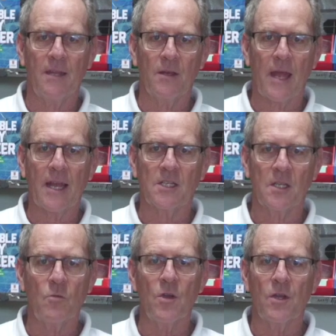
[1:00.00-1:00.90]
that
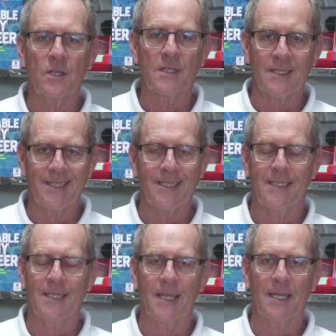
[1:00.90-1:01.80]
actually works
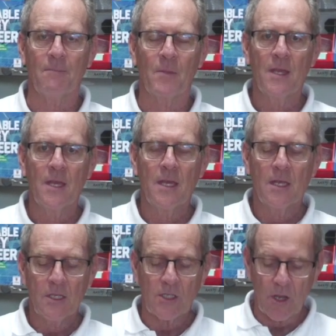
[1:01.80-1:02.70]
consistently.
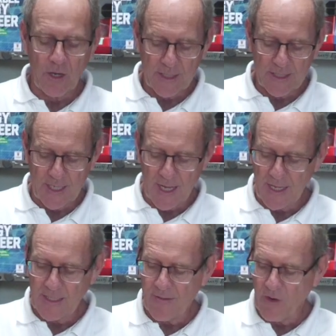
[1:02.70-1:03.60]
So let's
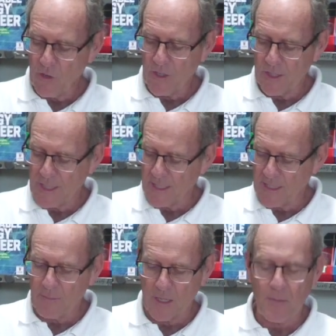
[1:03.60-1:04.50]
have a look at
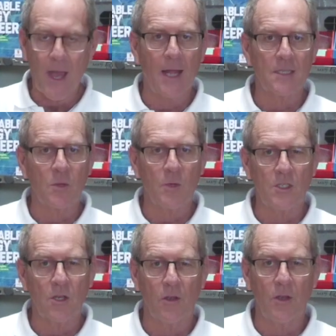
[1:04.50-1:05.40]
some of the parts that we
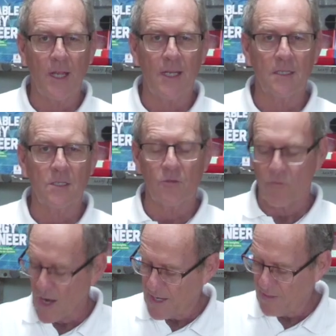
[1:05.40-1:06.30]
don't need until
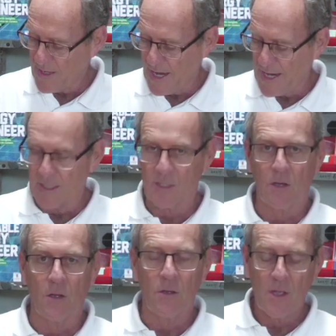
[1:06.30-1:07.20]
right at the end.
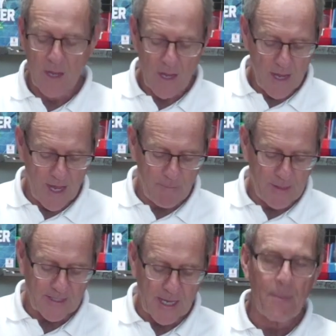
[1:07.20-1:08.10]
So
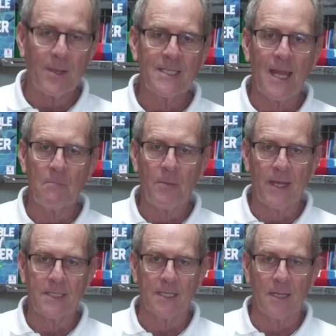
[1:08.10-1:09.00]
there's a couple of tent
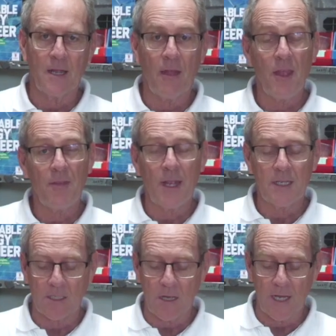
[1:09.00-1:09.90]
pegs in it, and they're
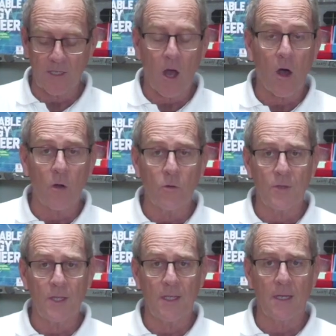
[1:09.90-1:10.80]
designed to
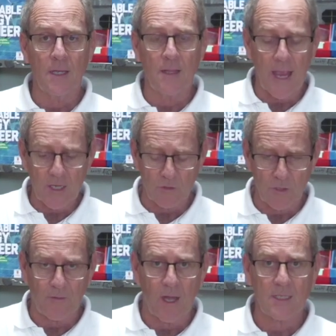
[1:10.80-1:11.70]
hold the actual
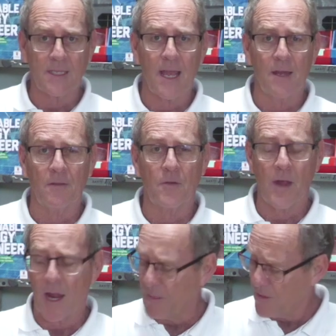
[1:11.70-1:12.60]
device down if we're out on the